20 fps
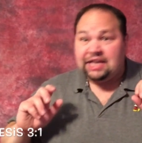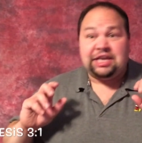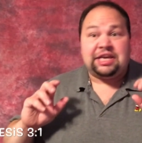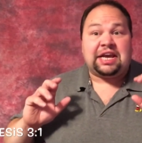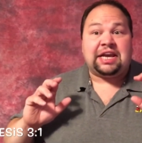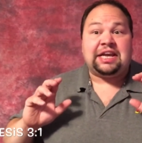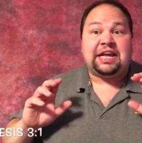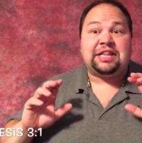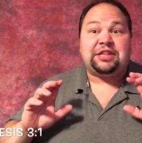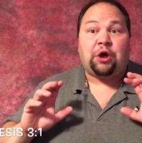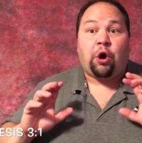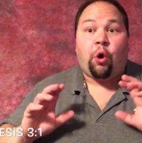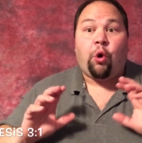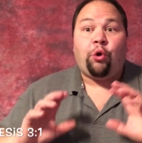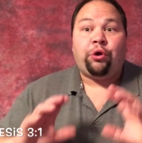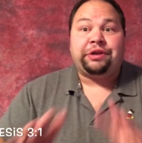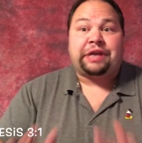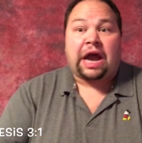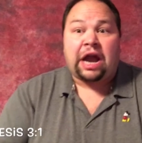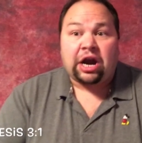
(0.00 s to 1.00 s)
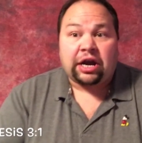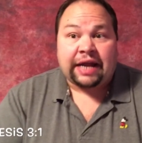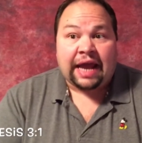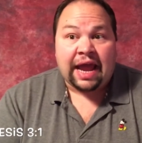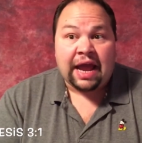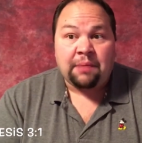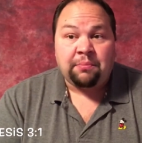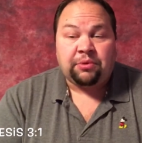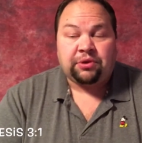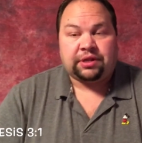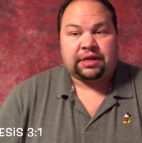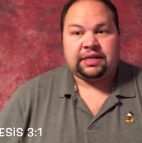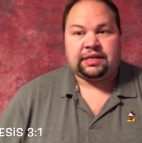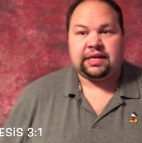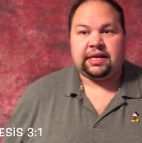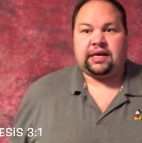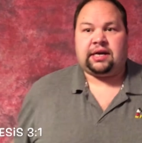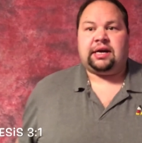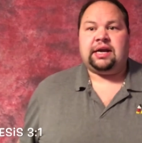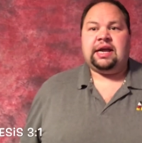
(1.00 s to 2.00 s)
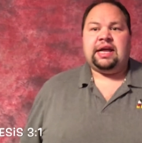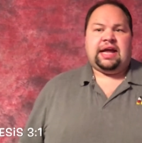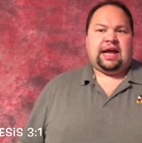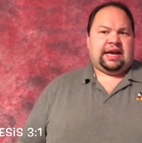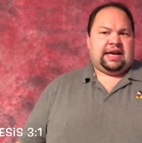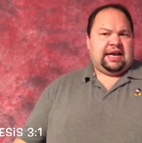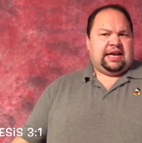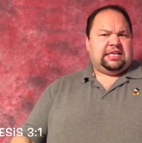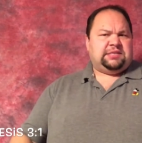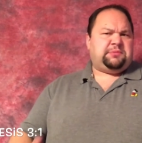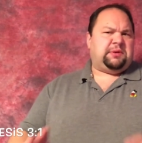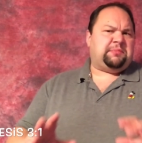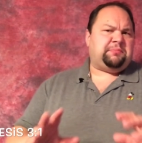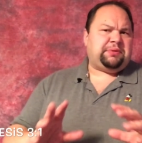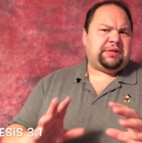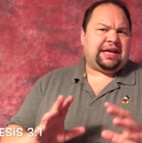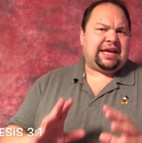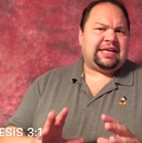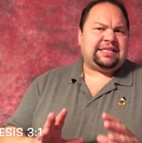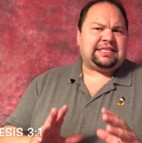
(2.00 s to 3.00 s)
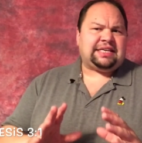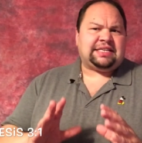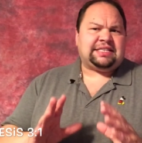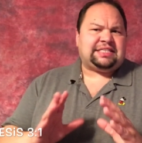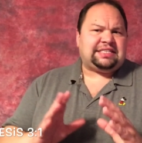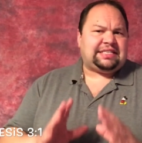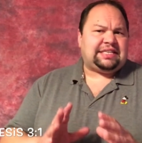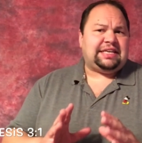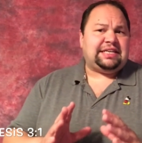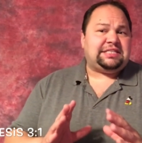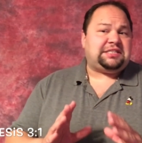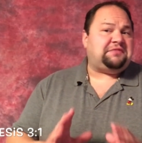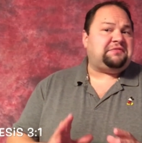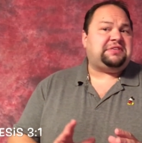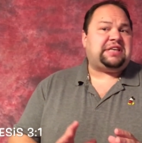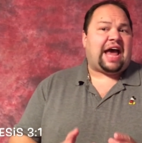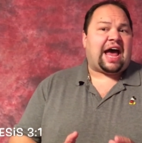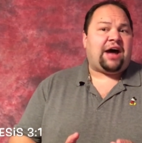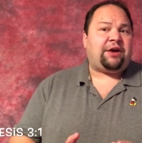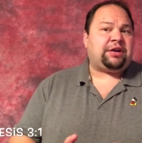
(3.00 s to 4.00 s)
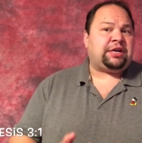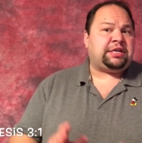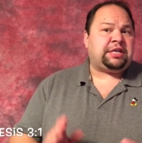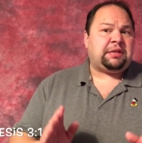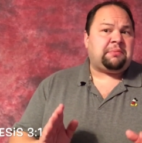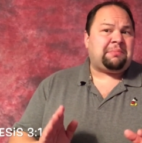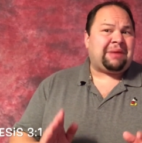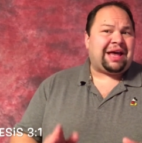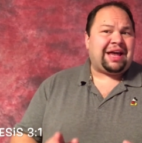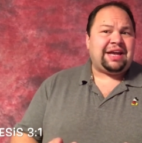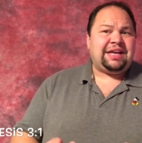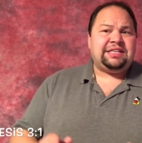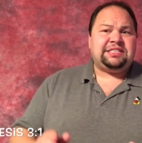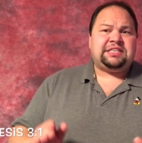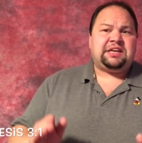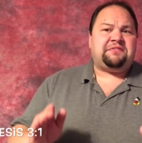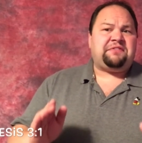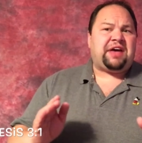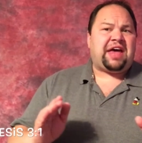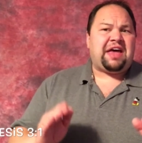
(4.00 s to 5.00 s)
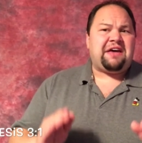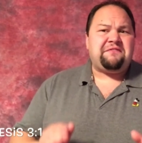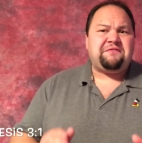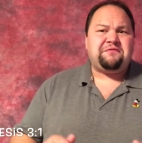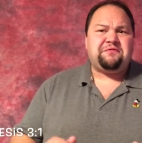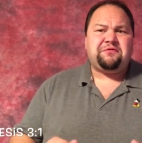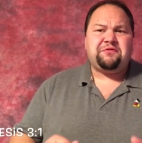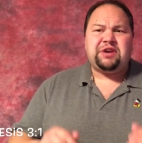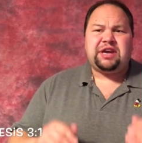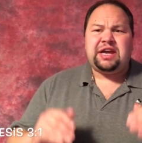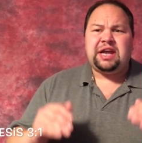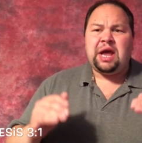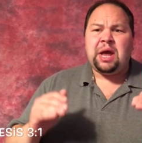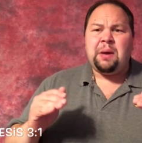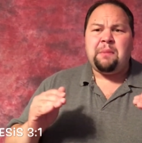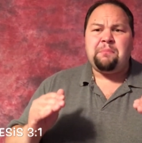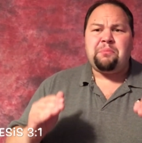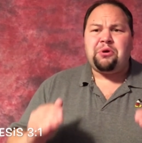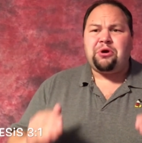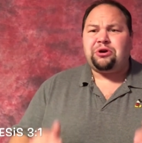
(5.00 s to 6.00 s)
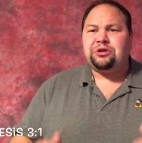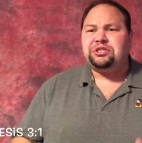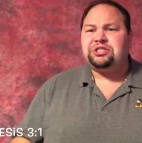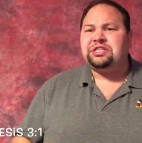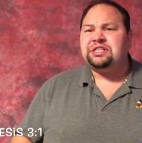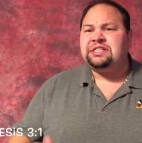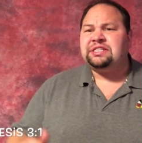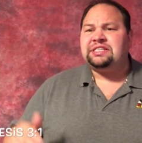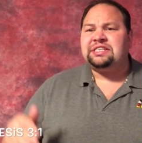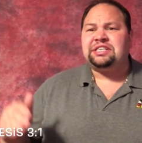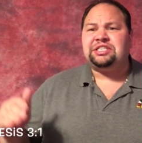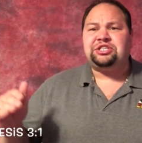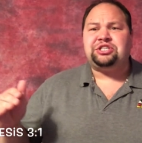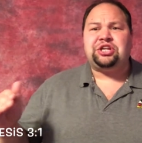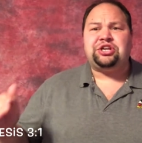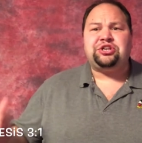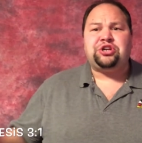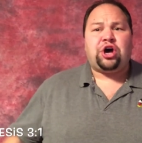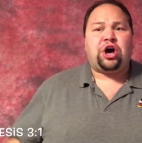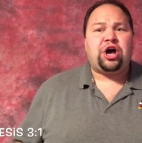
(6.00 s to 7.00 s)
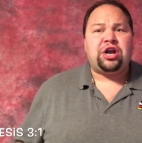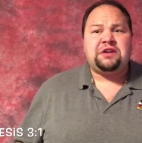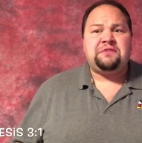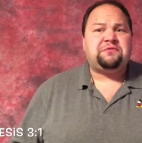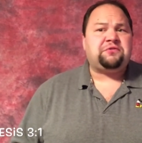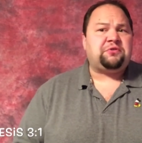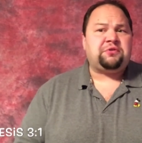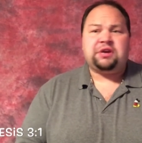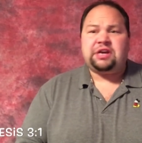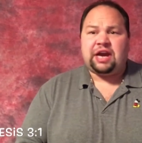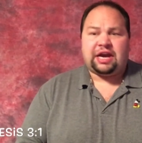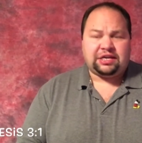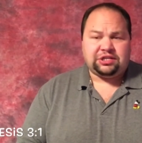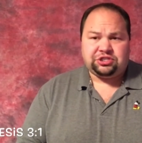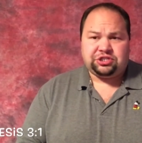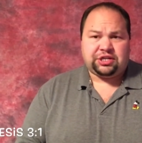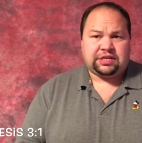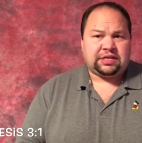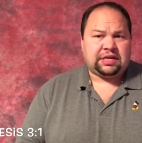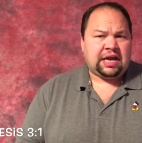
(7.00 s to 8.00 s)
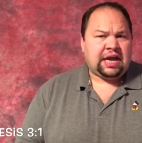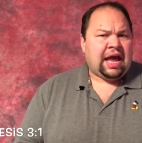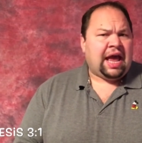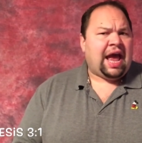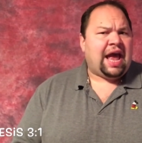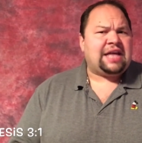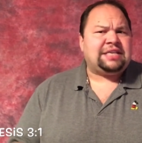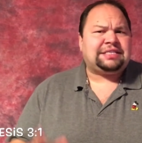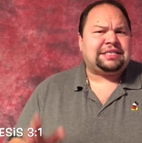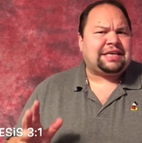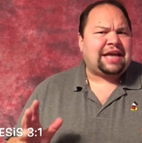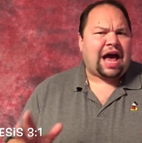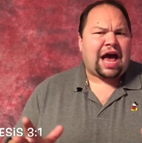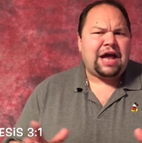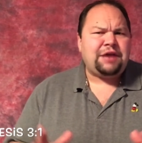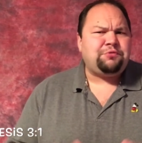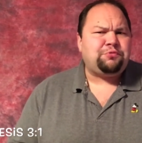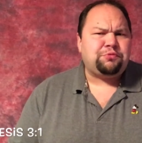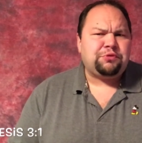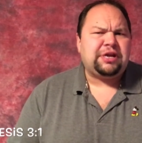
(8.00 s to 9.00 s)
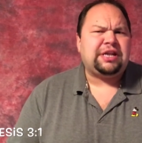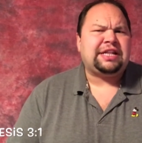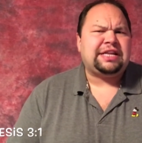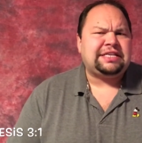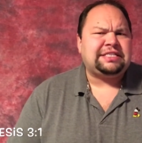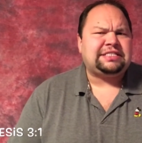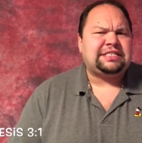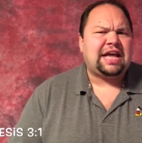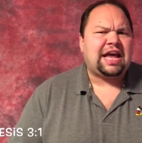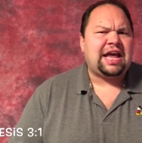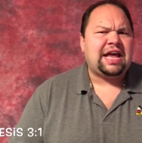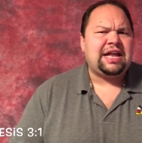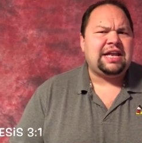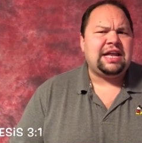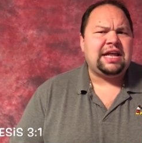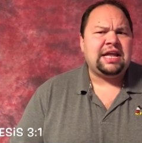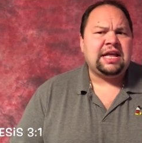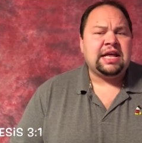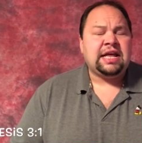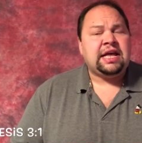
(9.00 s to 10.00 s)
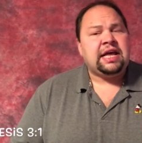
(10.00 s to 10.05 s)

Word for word: you can get the whole entire camel in there. And he has been planting seeds of doubt into the minds of every person since the dawn of creation. Has God really said?